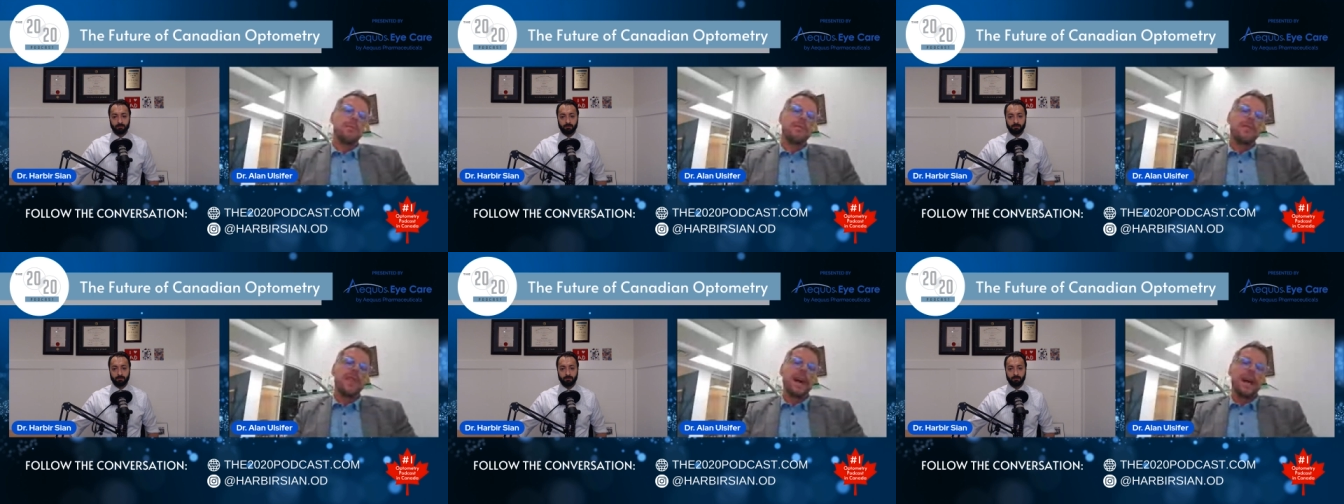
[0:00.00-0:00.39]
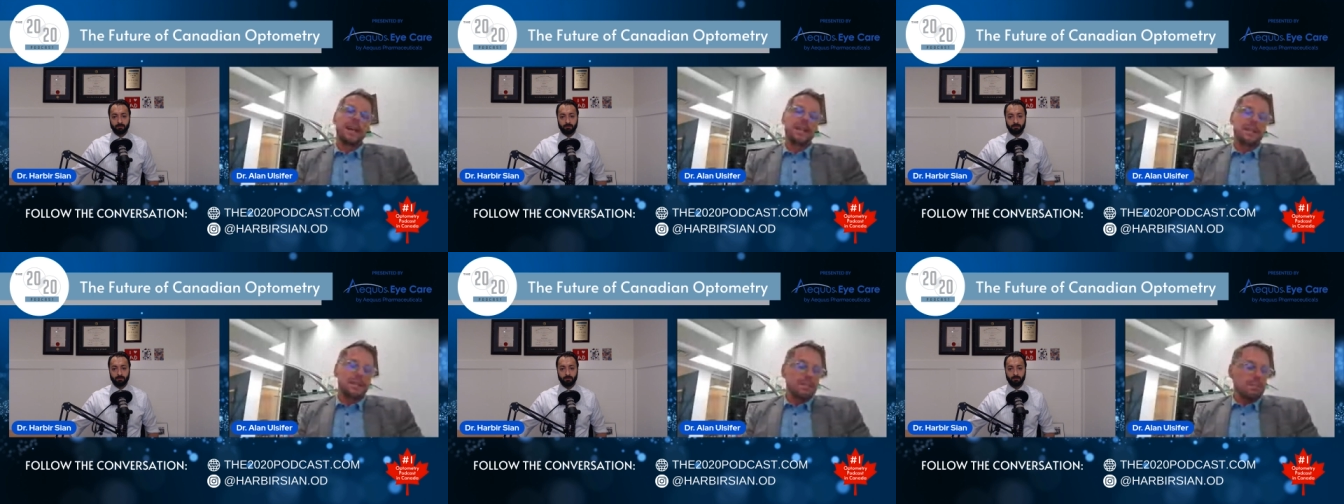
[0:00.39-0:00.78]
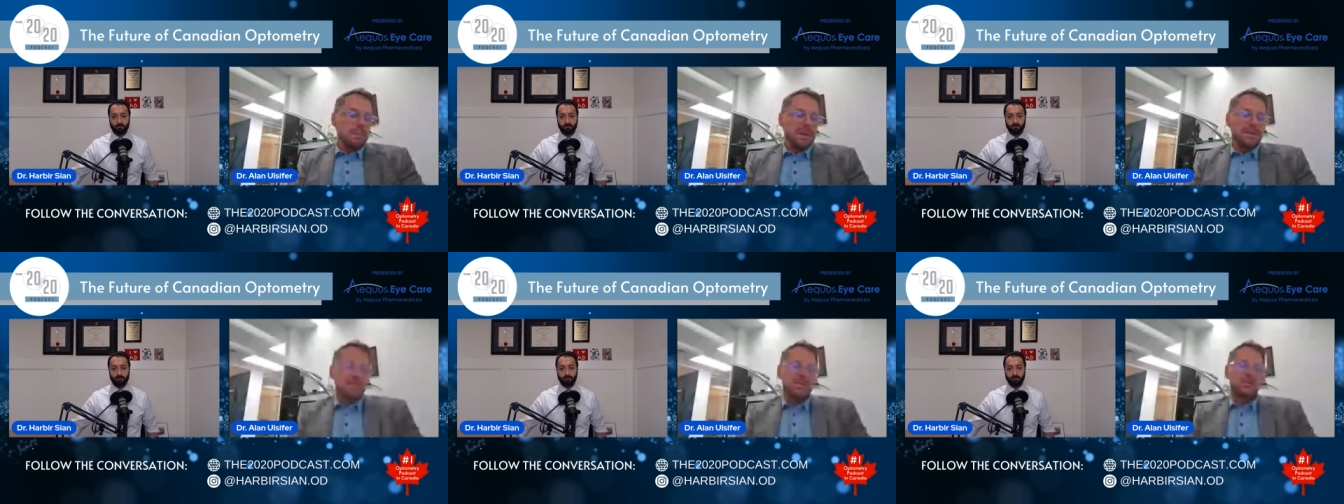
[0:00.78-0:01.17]
That
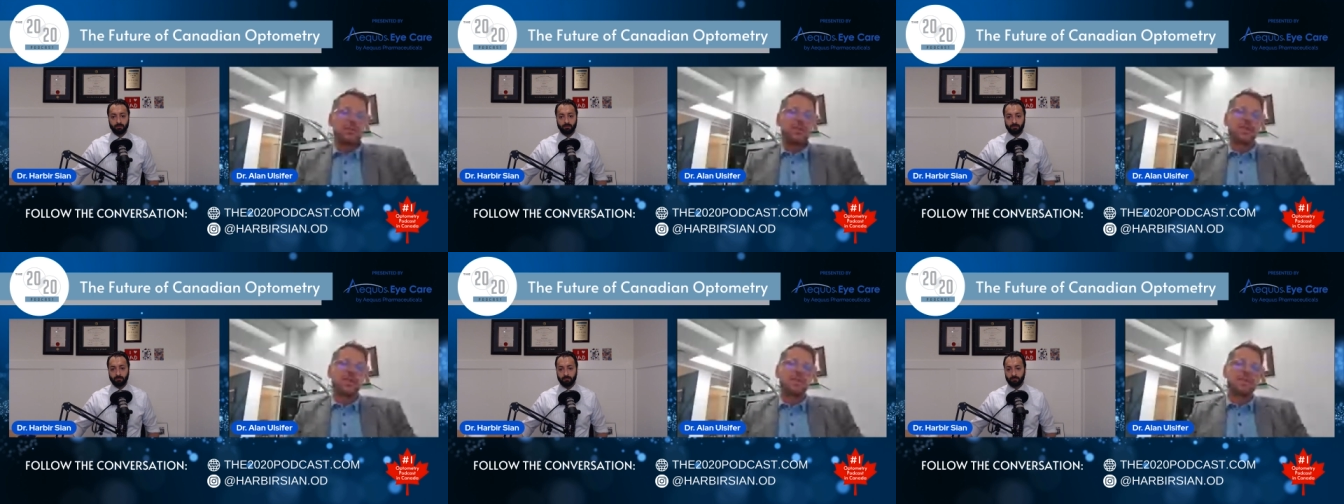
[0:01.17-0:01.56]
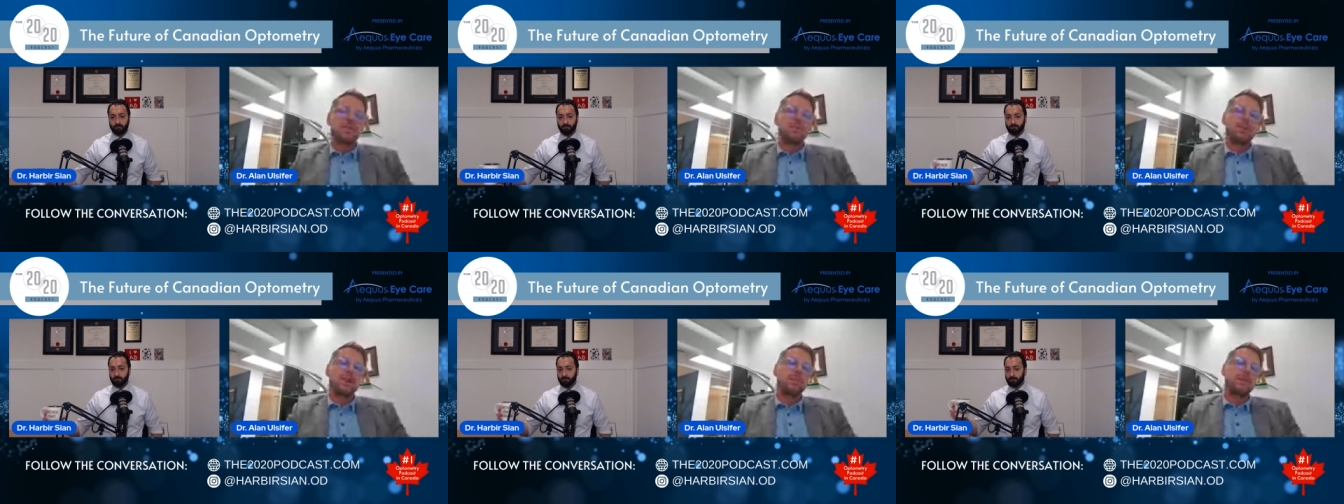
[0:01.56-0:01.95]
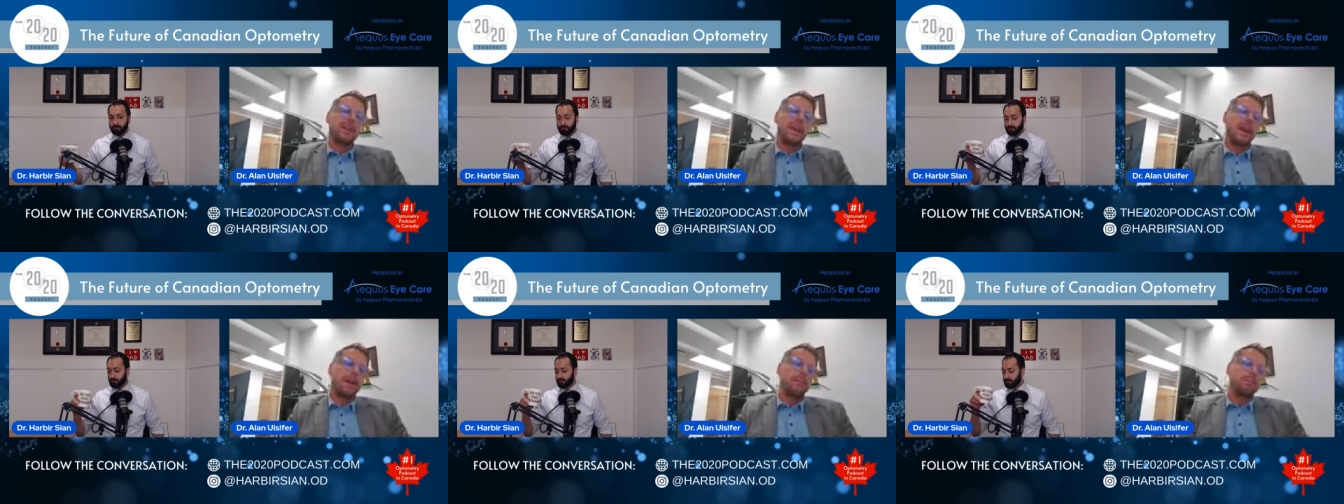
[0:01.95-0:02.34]
messaging is going to
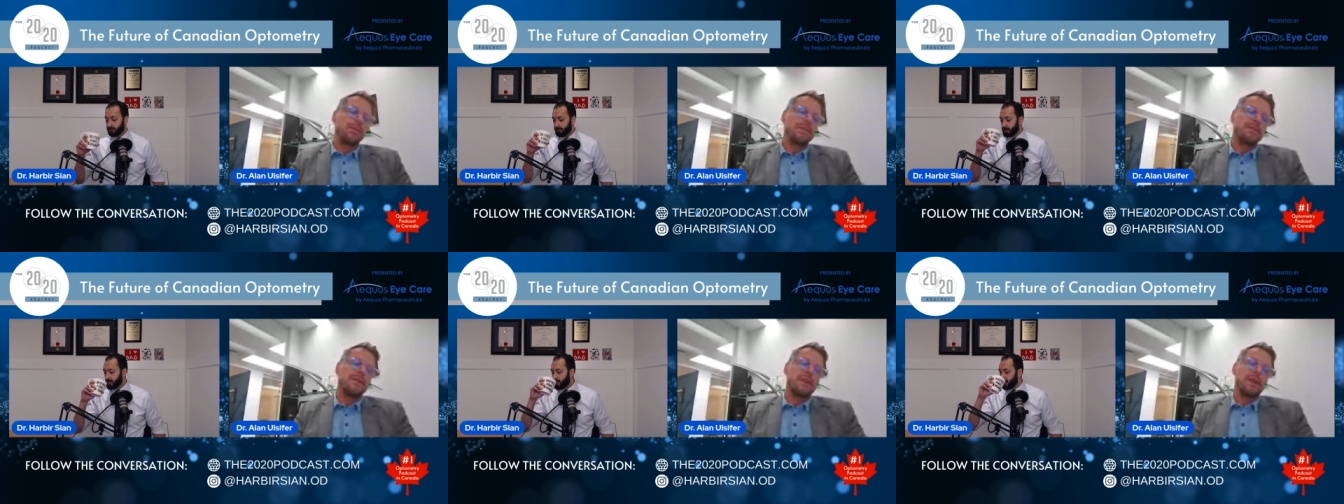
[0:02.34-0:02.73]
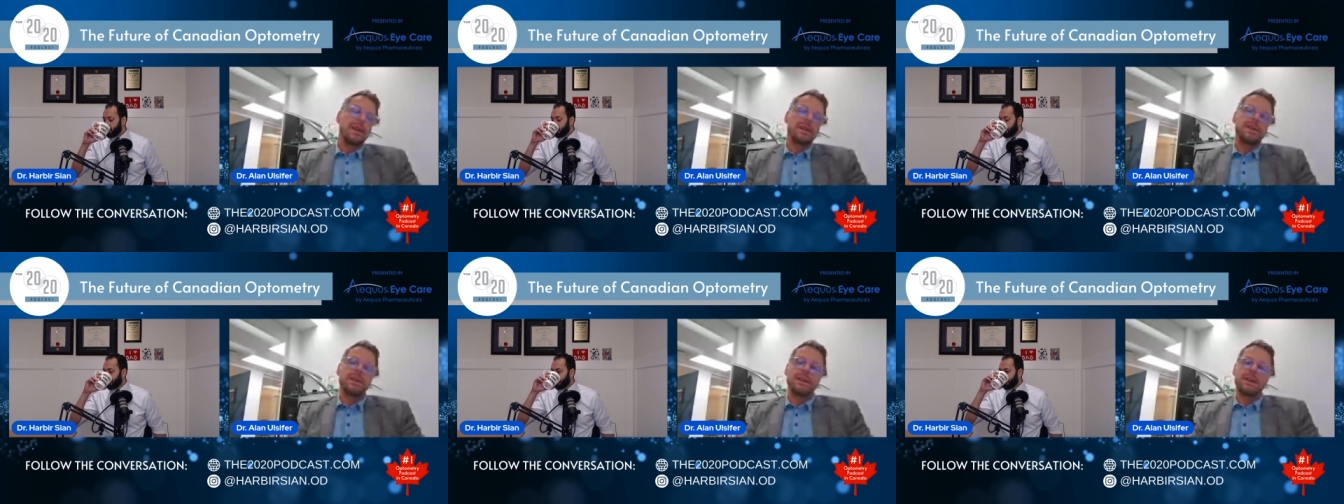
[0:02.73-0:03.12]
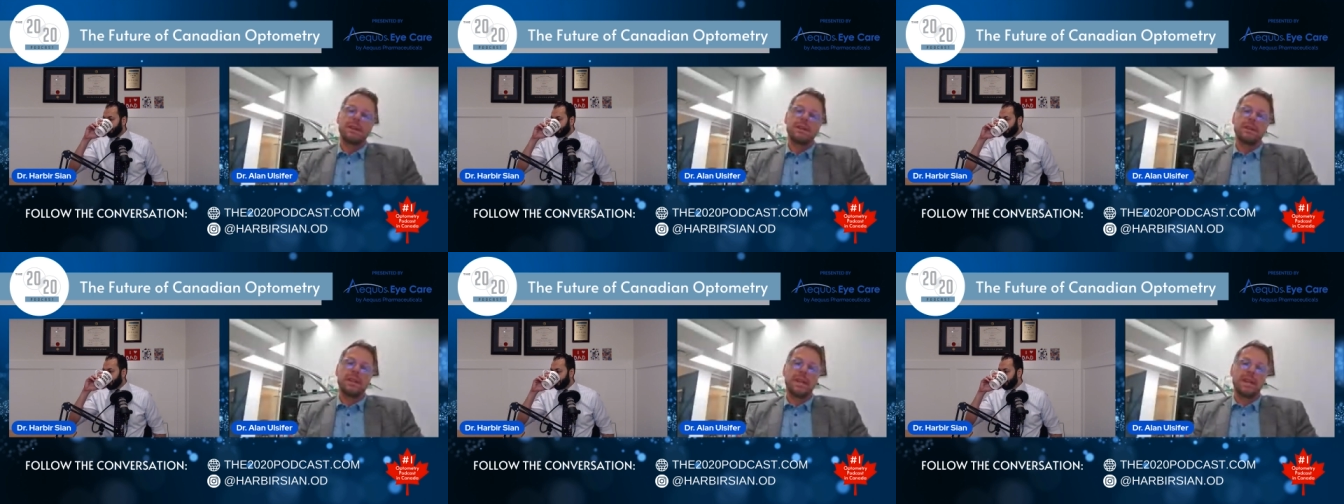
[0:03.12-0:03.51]
be amplified
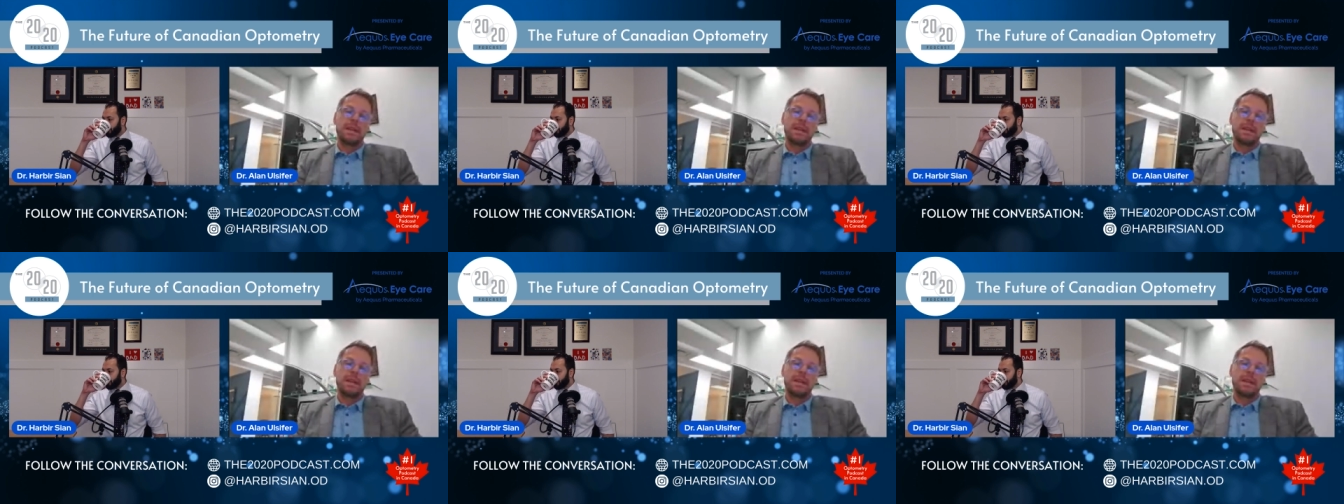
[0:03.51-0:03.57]
in